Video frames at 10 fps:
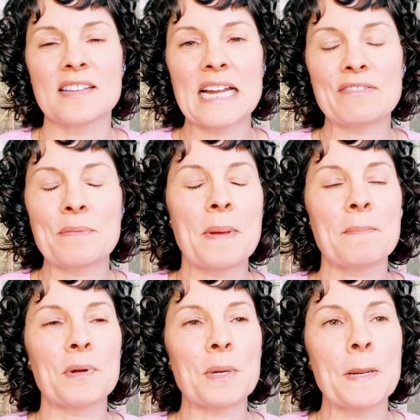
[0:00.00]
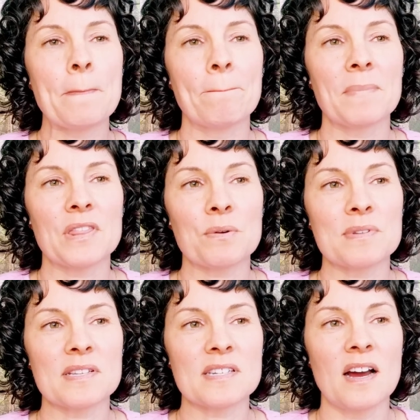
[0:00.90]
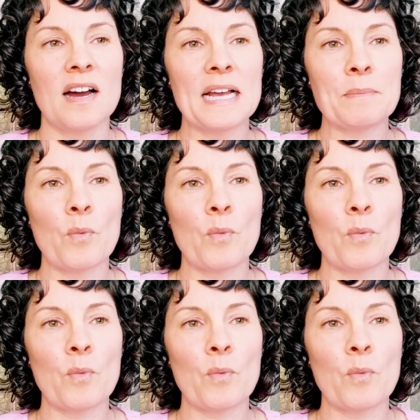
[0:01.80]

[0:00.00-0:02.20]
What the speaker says: And I remember there was a time